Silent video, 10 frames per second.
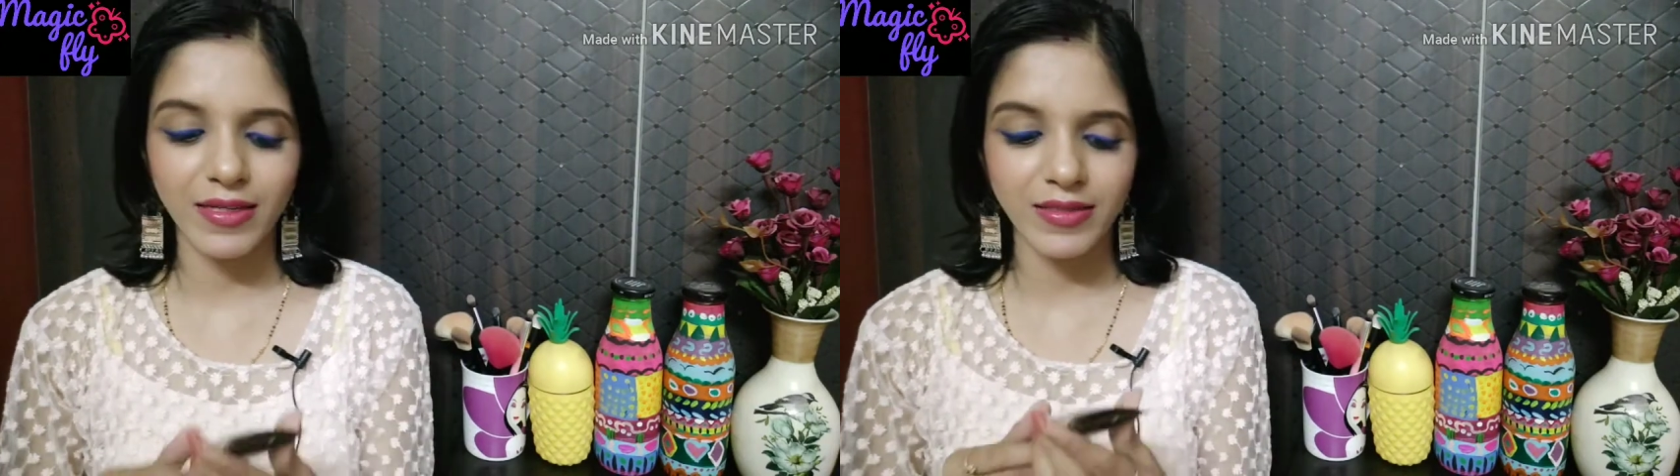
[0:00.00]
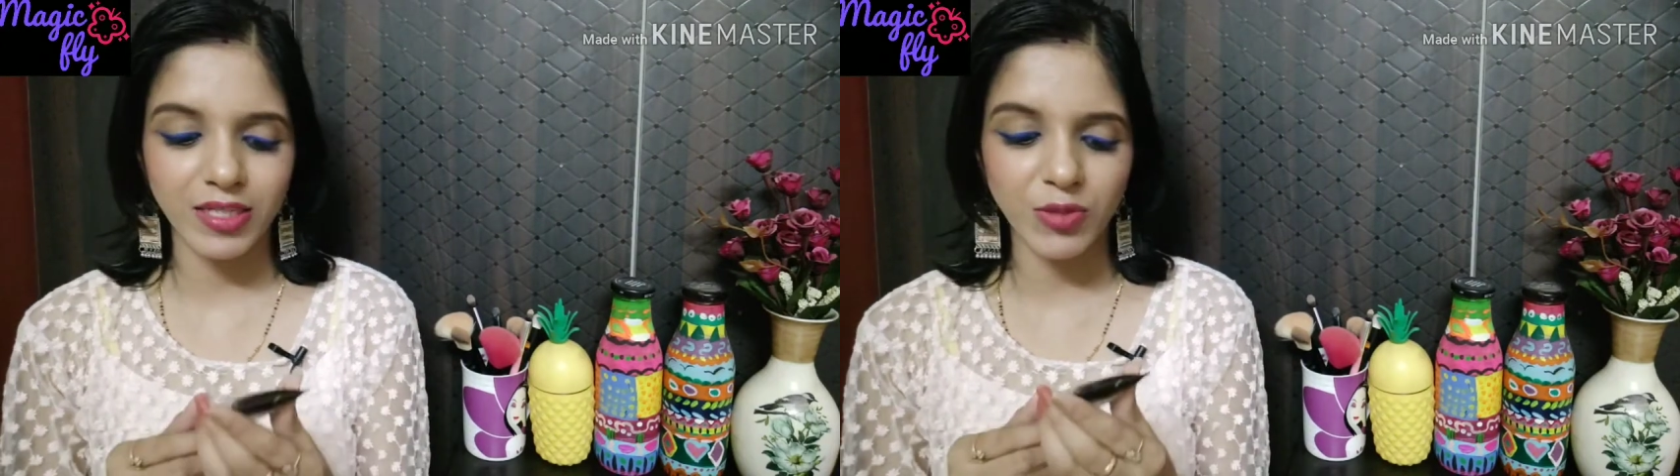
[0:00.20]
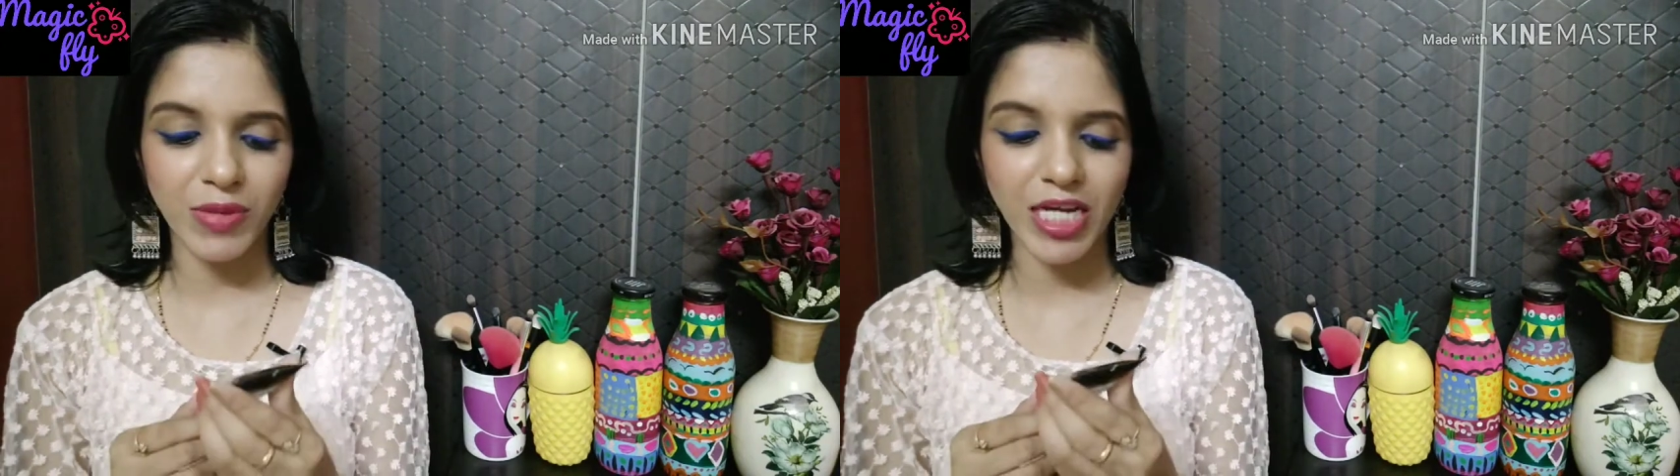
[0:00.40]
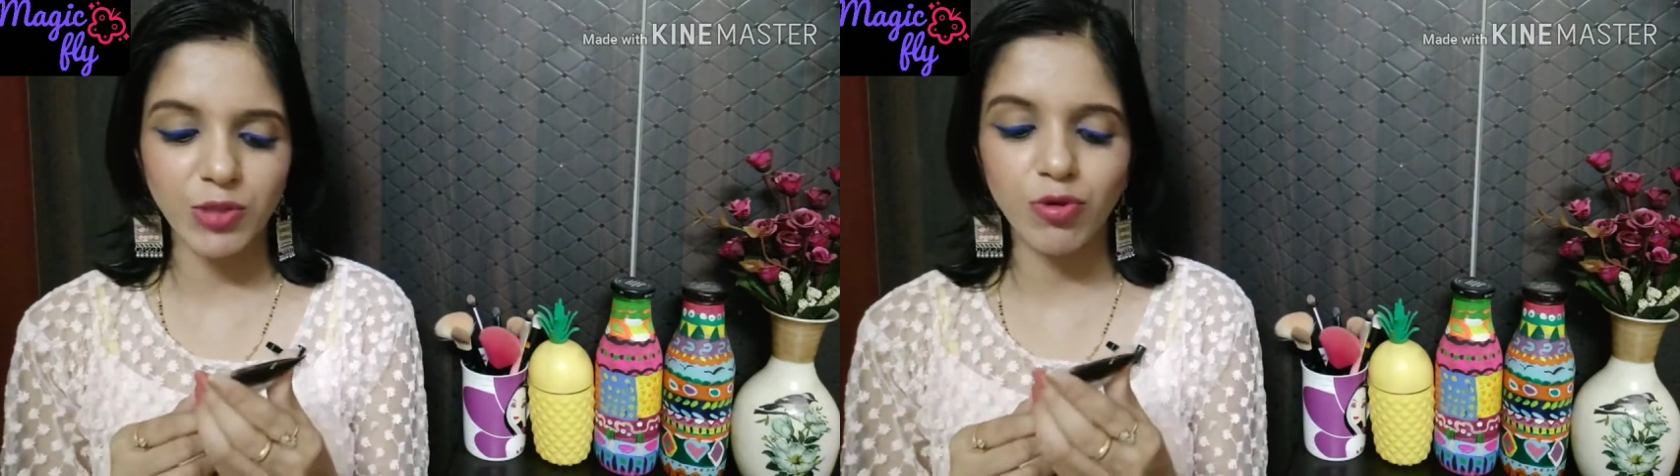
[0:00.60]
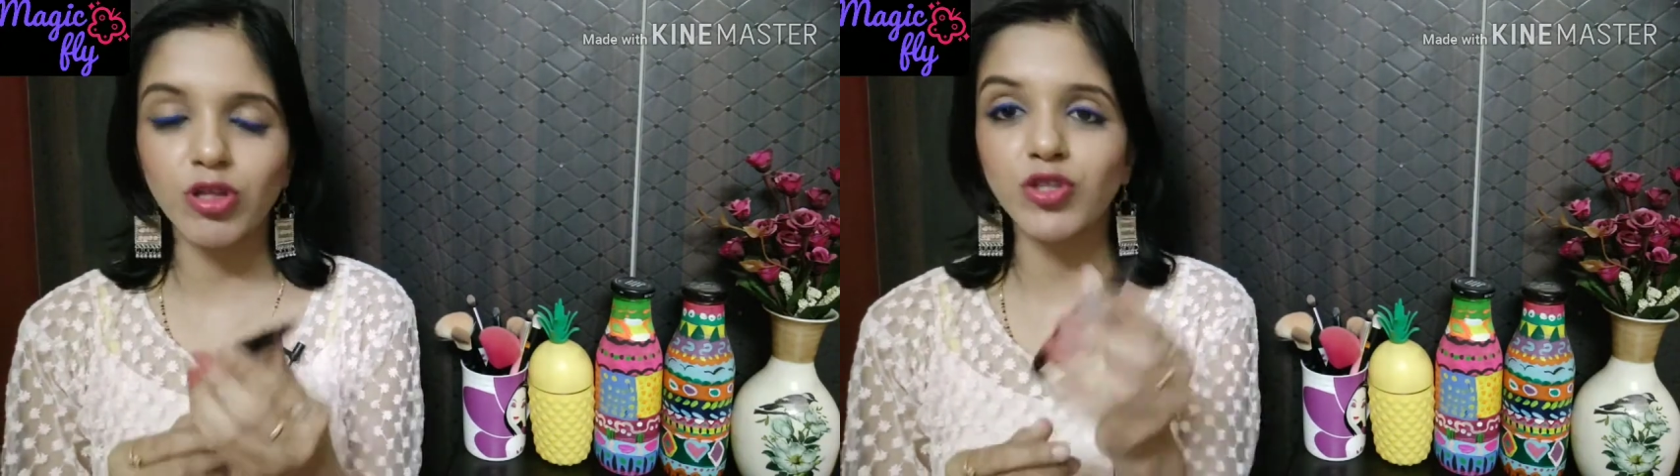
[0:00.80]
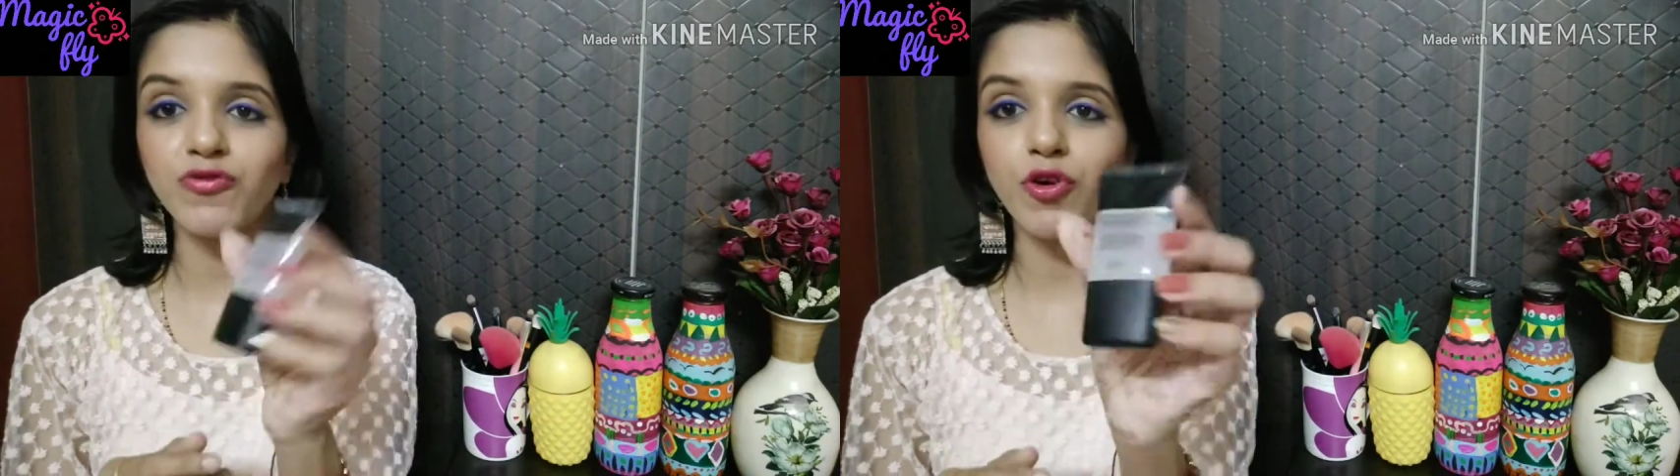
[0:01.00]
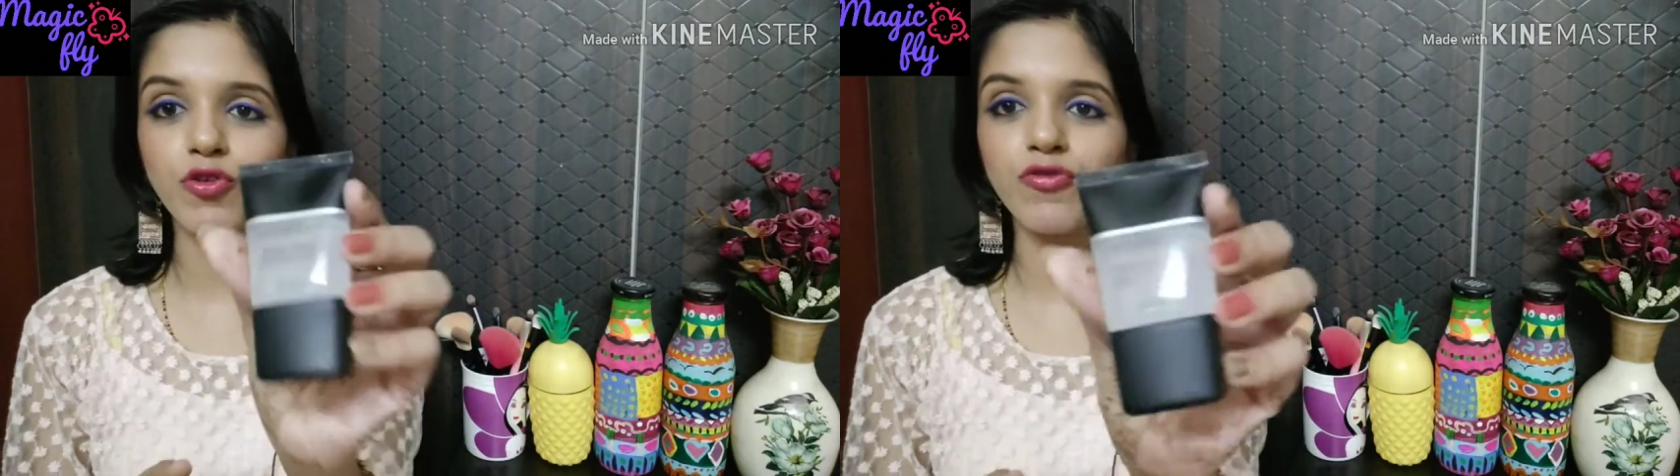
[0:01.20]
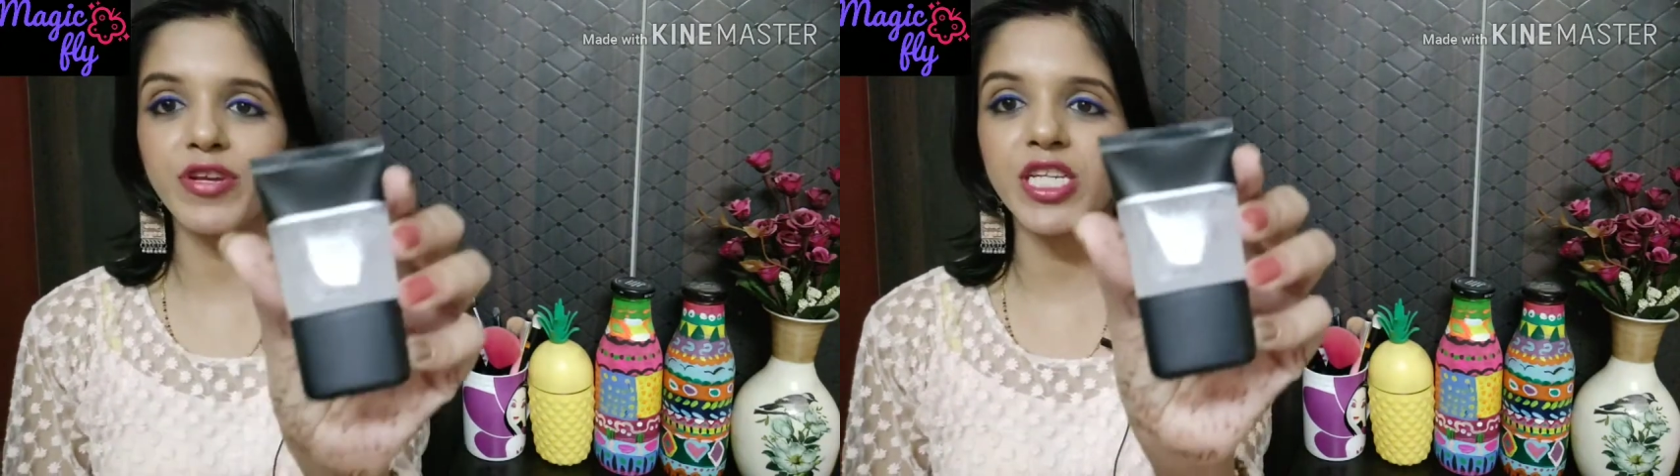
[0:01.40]
is the Smashbox
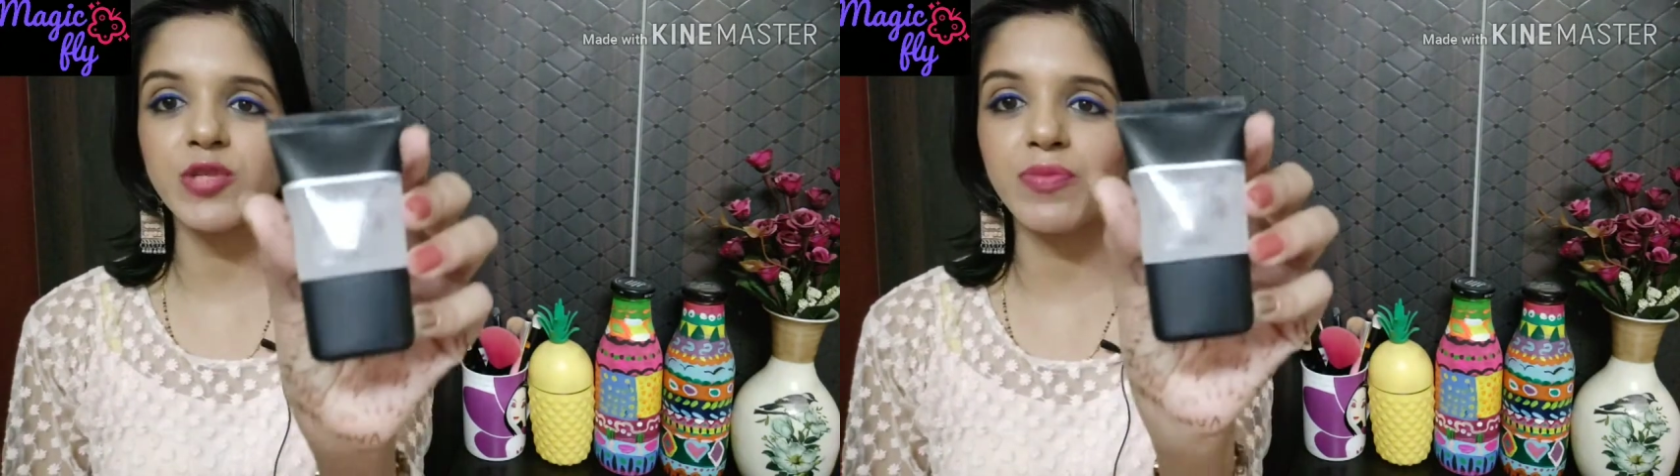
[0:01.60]
Photo Finish